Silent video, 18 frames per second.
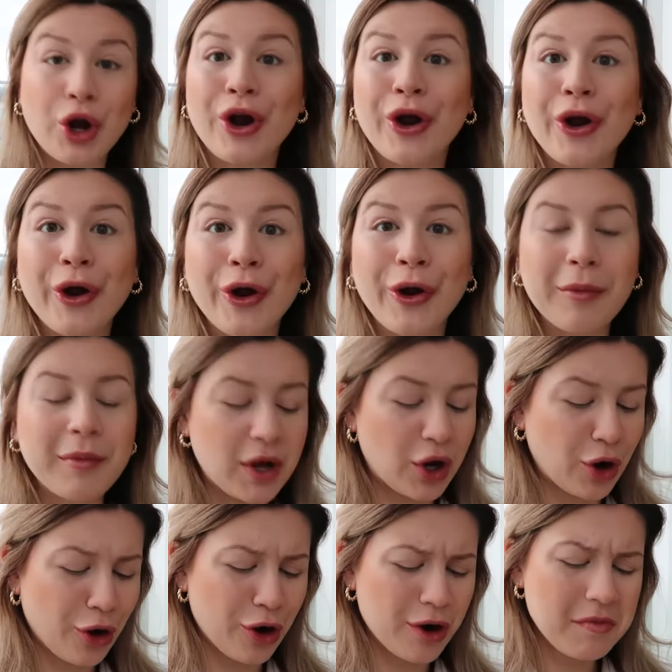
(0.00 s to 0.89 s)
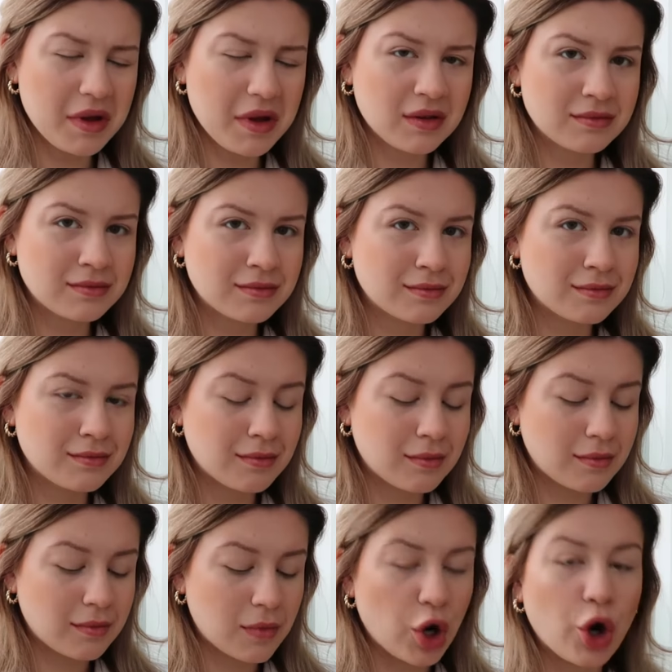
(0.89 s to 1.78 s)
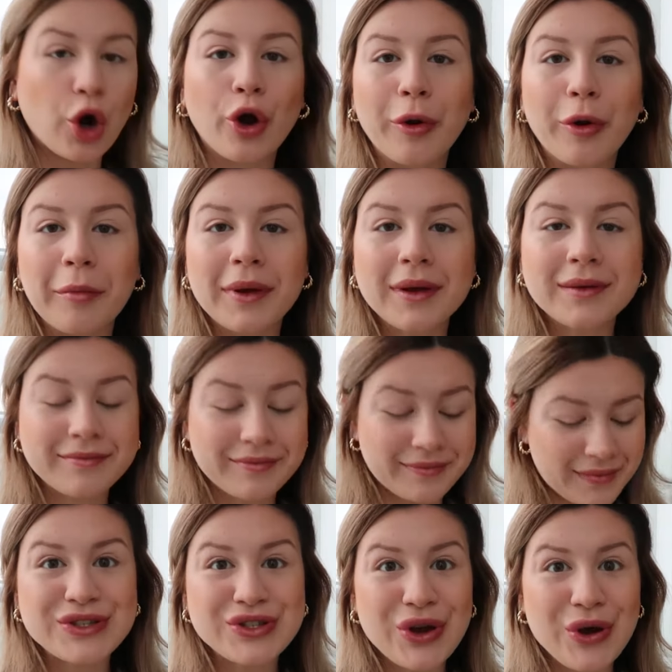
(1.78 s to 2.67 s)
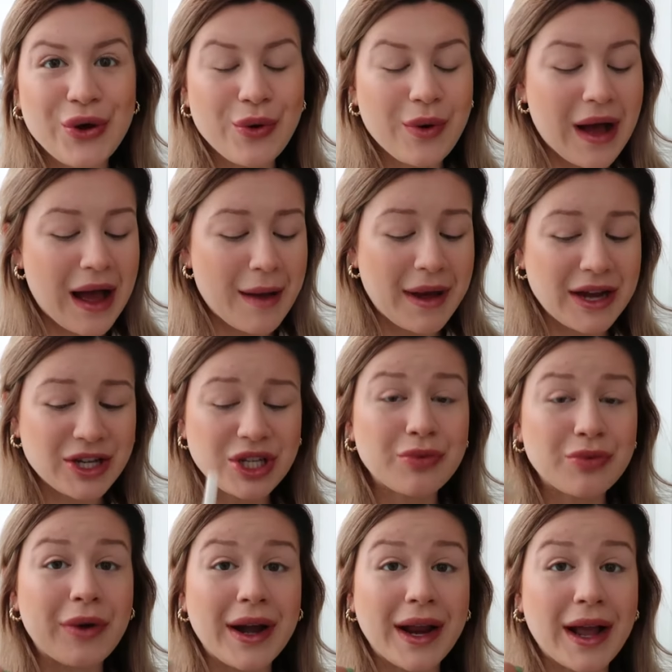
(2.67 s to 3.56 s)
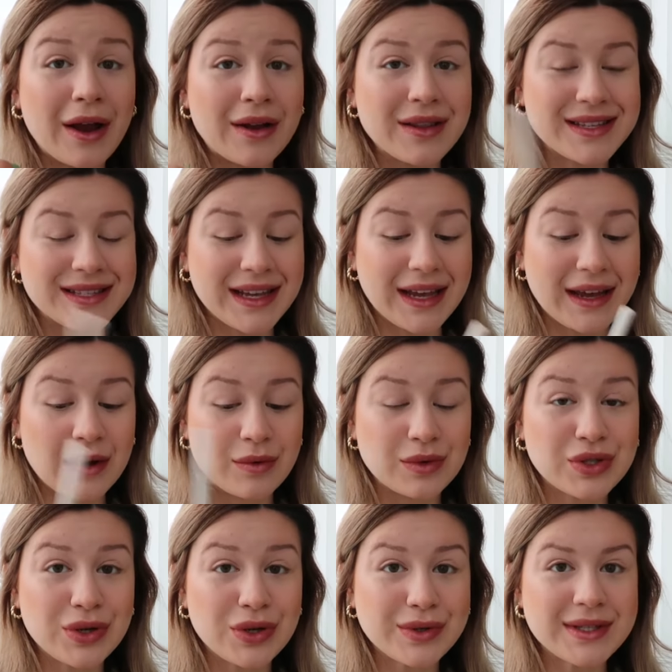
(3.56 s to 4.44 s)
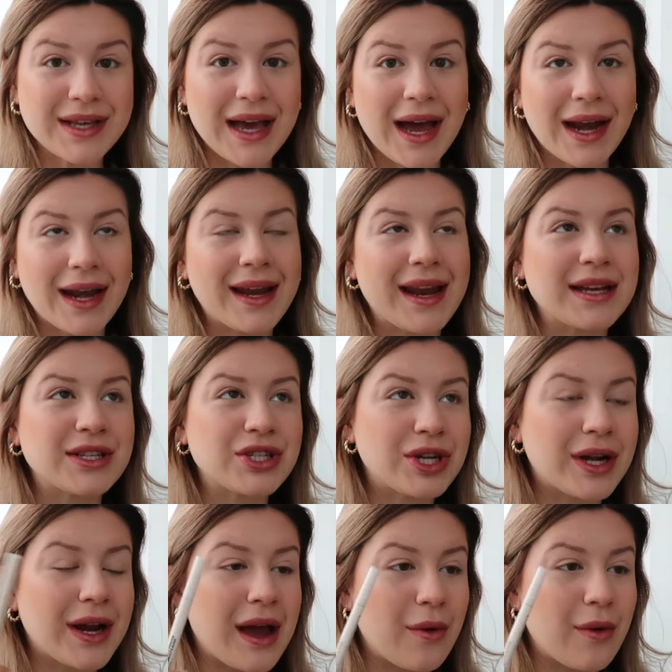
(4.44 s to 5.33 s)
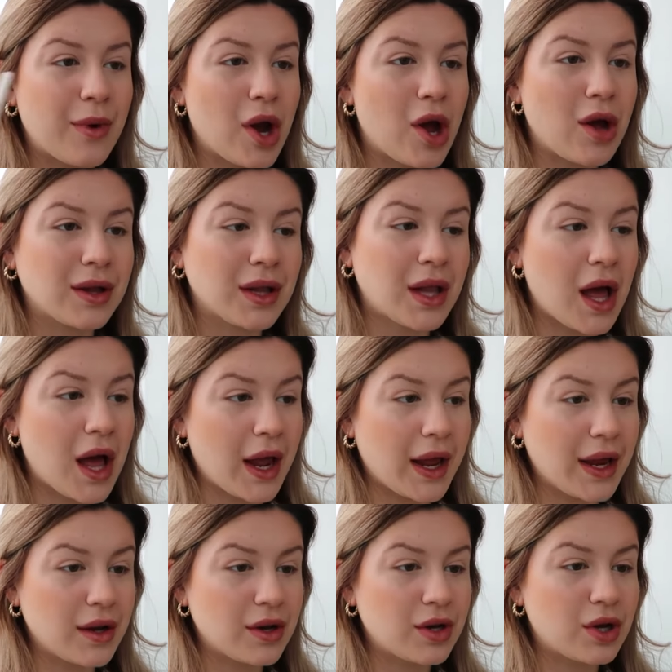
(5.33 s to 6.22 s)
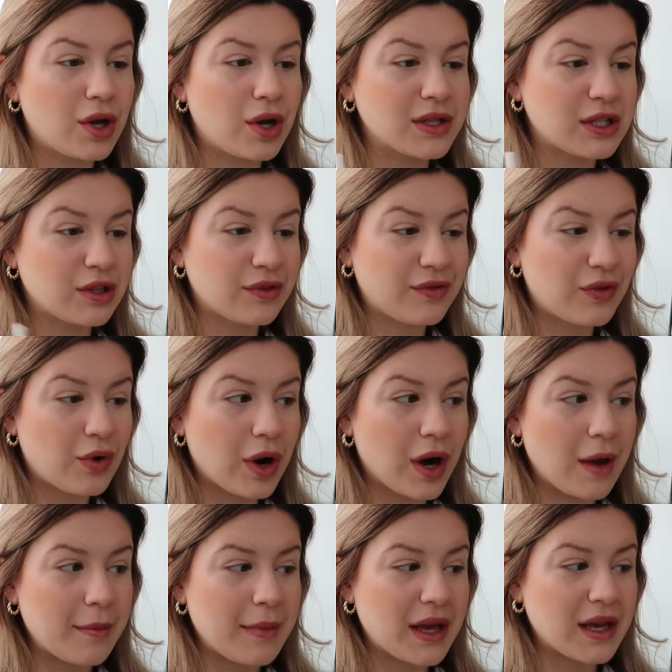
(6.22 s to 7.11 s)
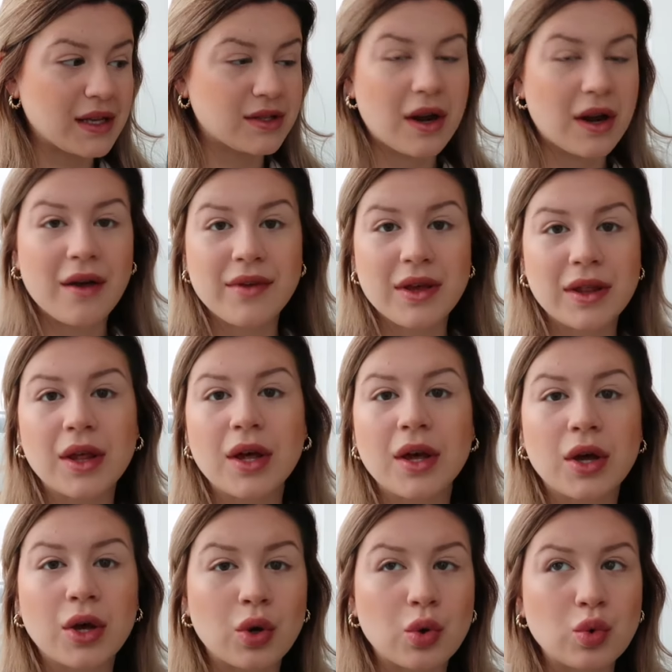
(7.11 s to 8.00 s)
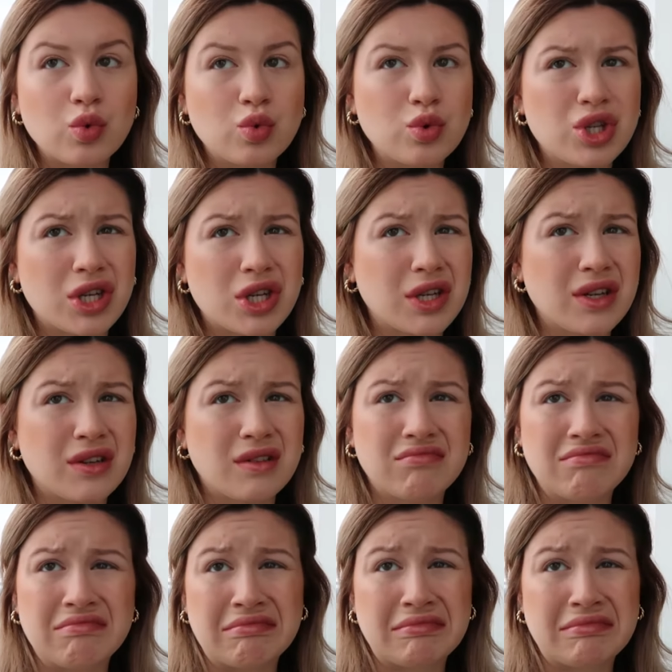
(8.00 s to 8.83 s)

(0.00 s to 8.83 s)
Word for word: Herb, Herb? Herb. So I'm actually running out of this thing and I was so sad. And yesterday I went online on Sephora because they're having the Rouge 20%